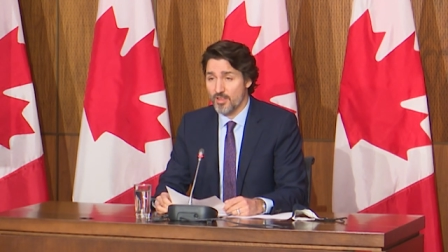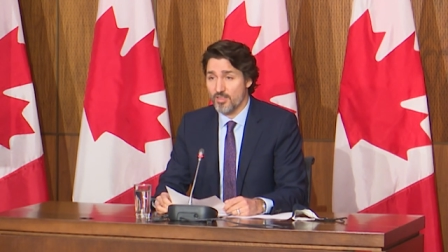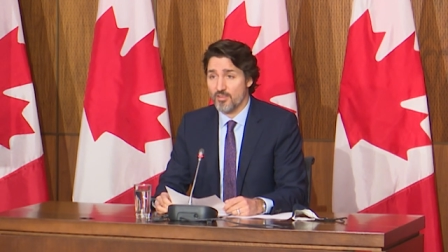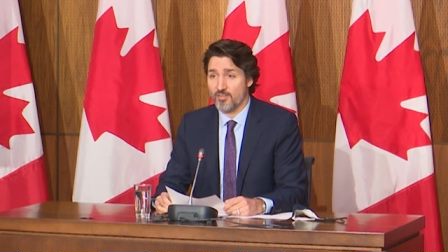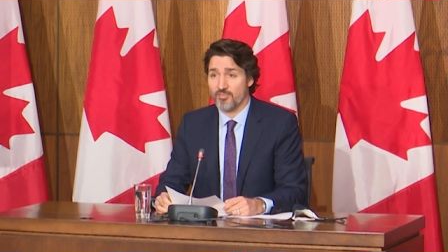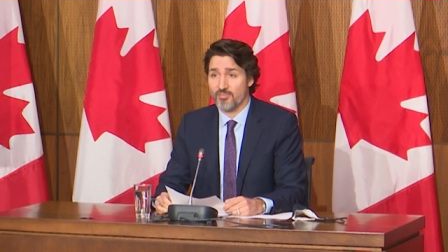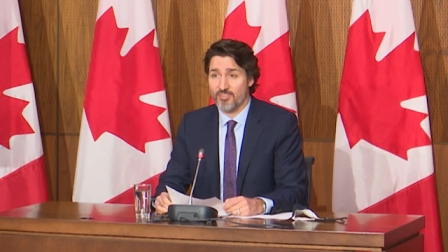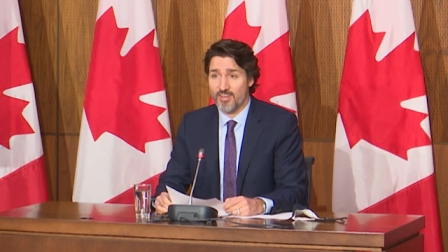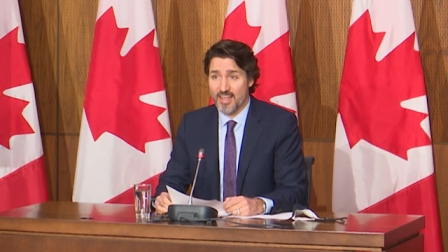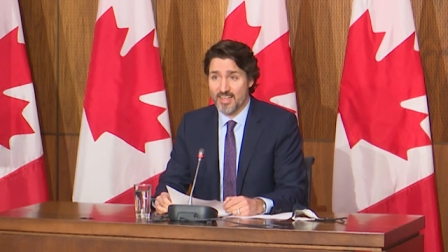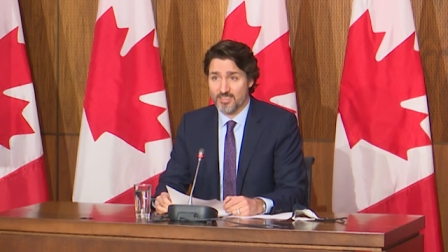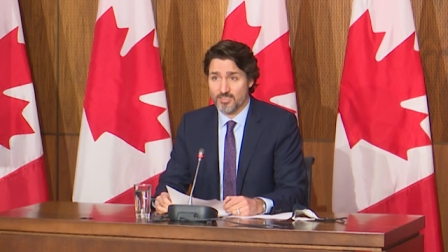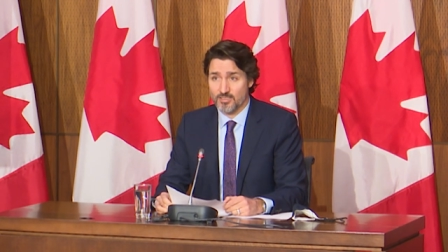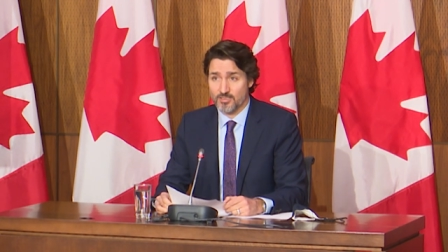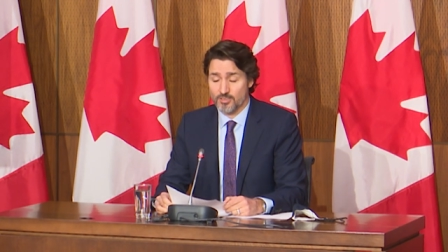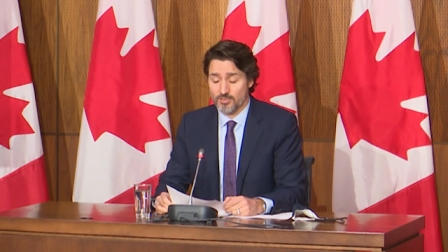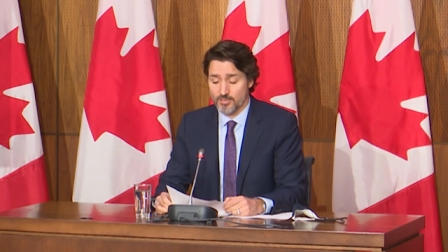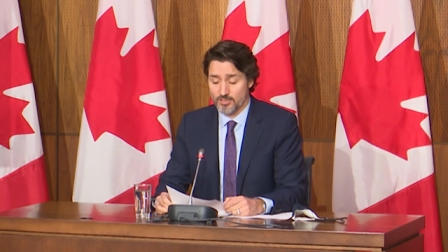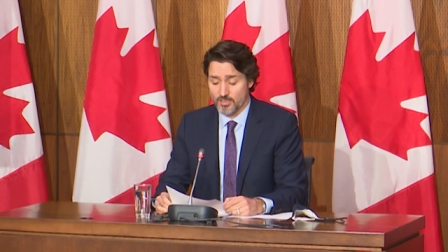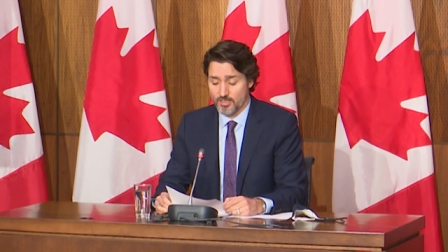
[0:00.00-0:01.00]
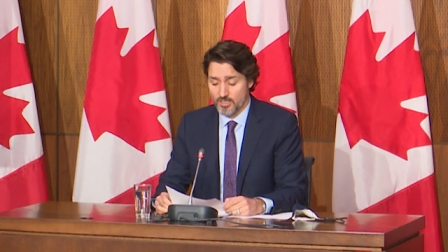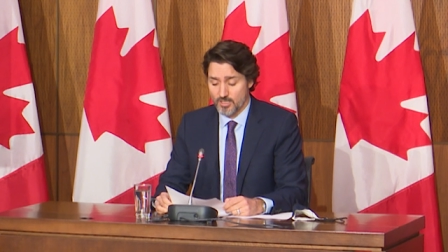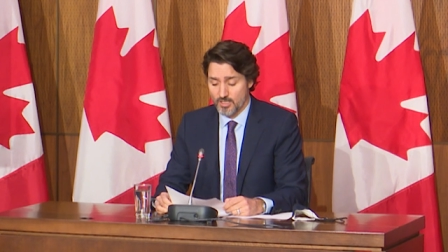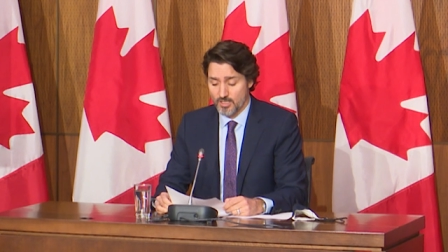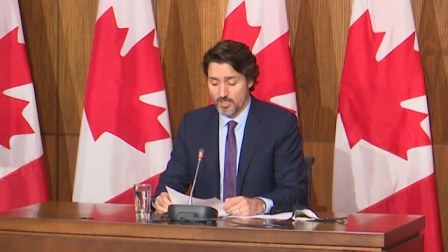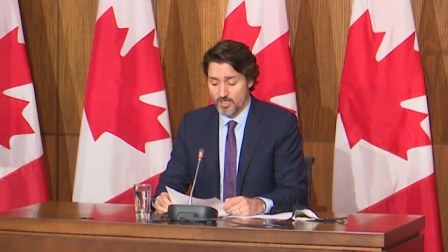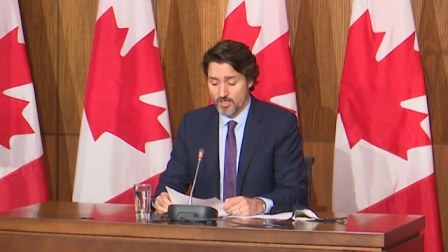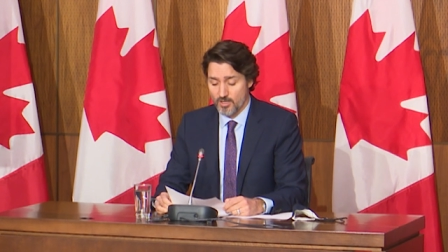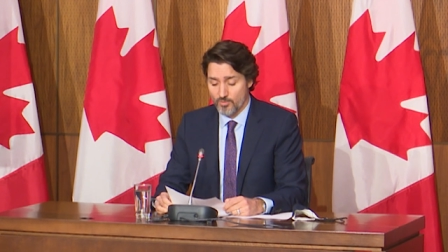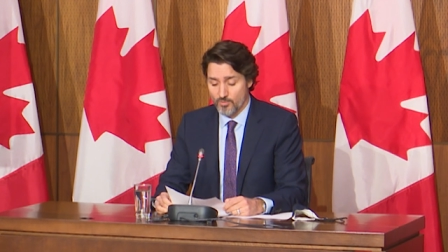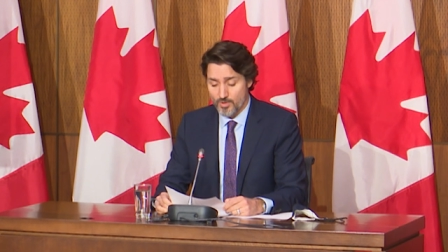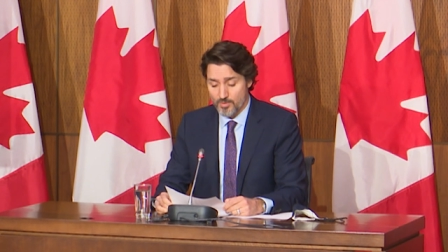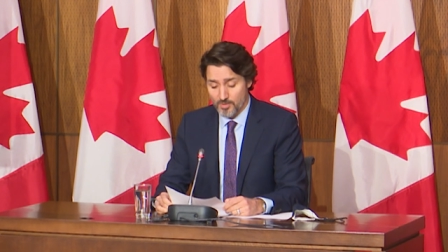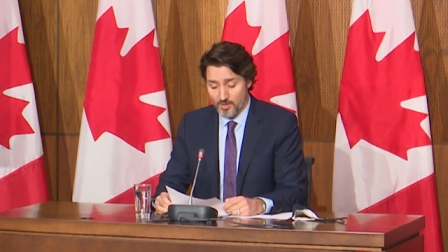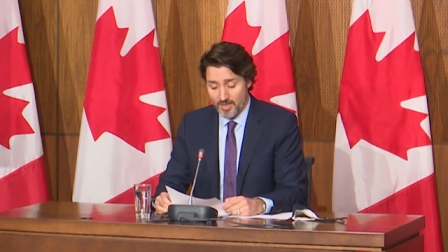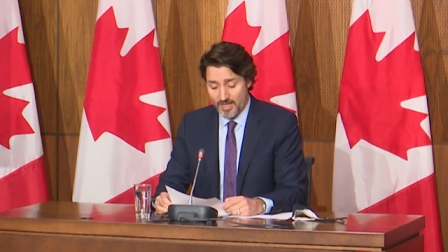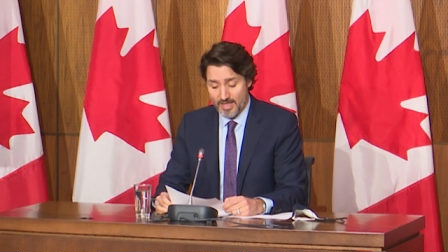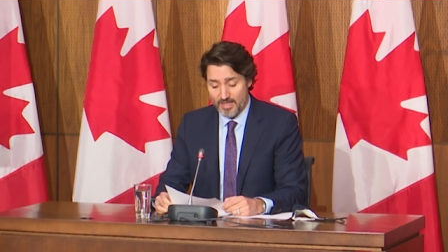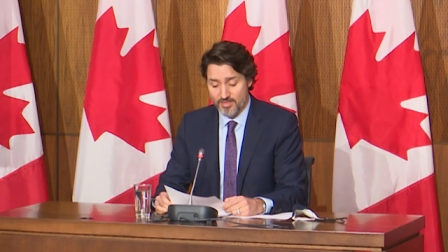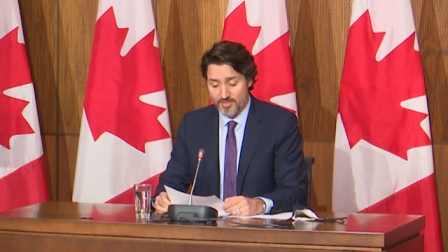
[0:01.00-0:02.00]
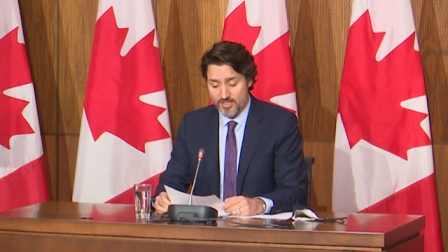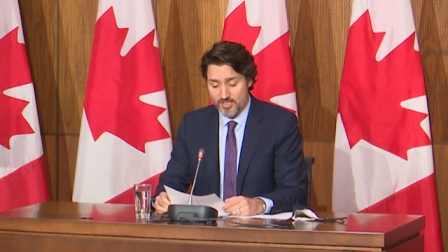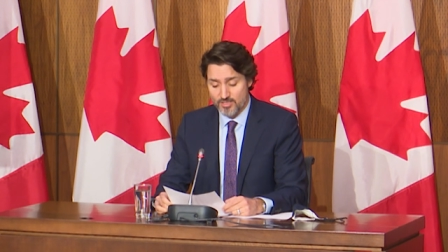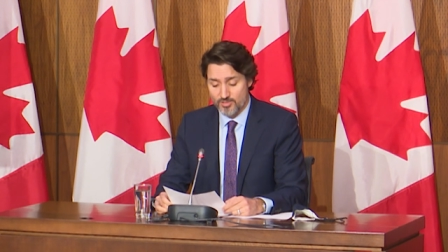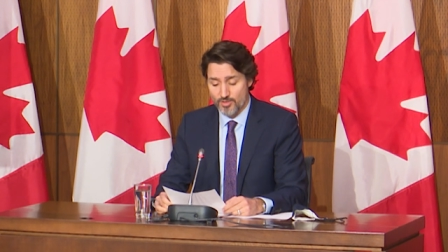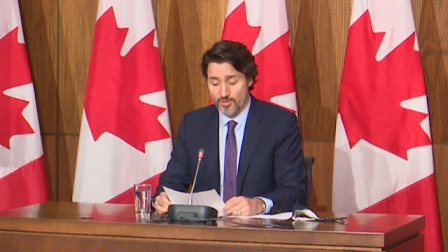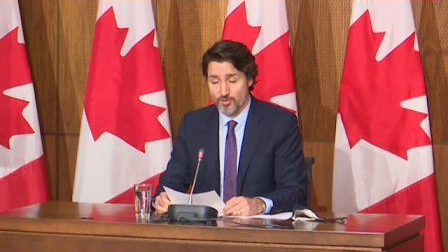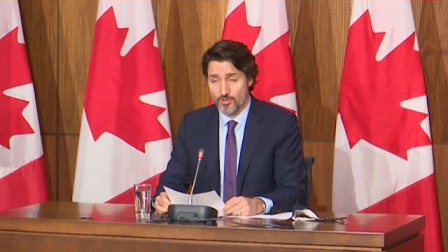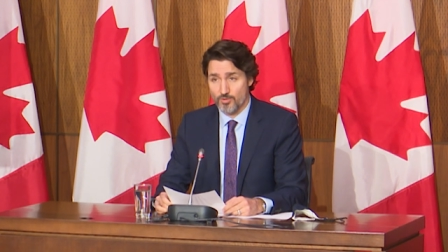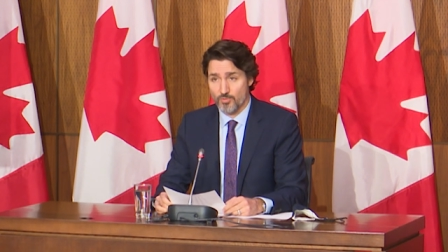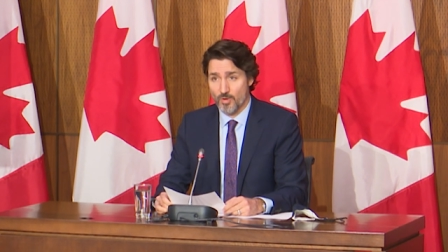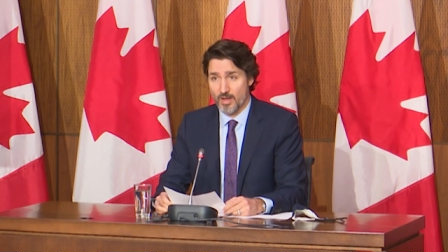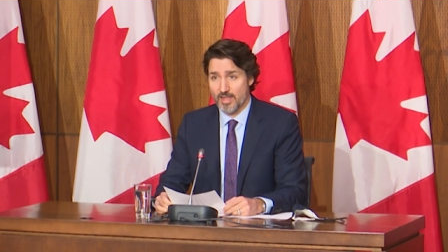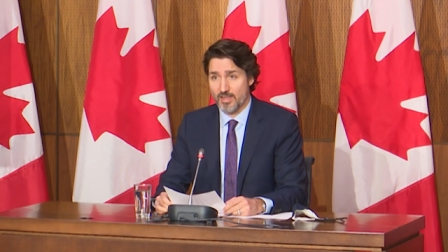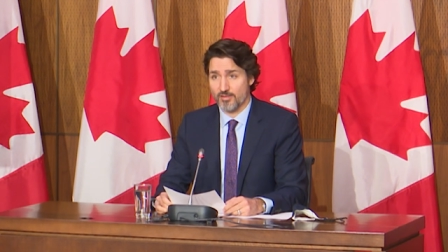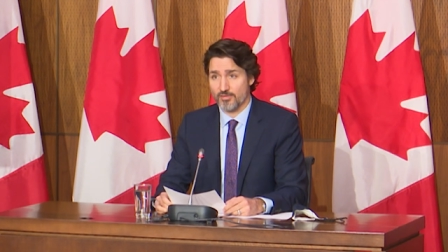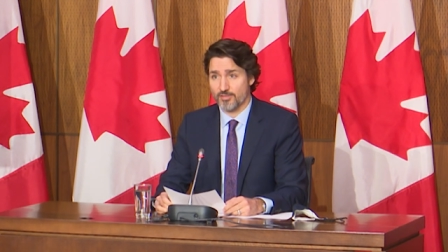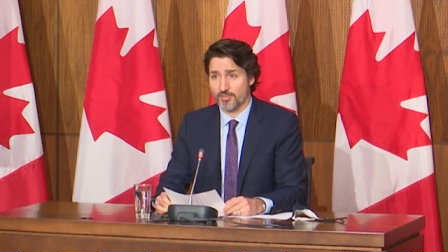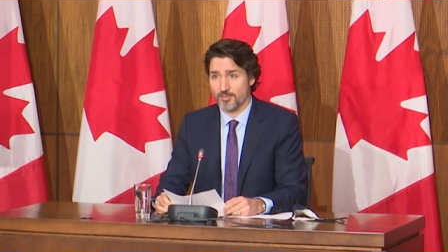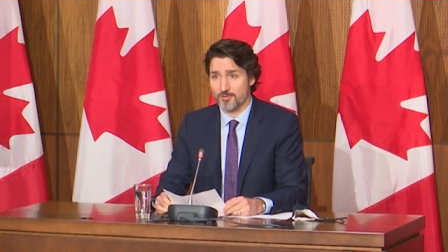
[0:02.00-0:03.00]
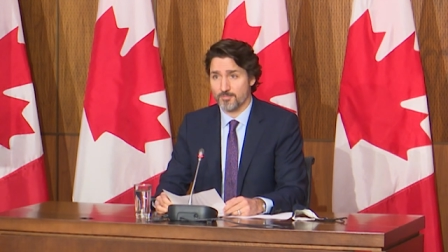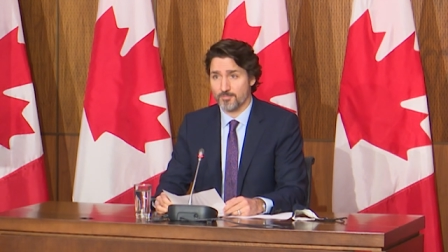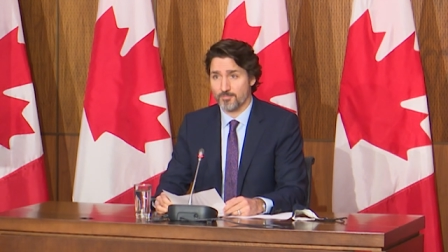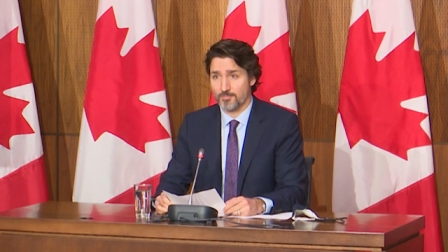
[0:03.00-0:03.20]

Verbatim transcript: the faster we will end this third wave.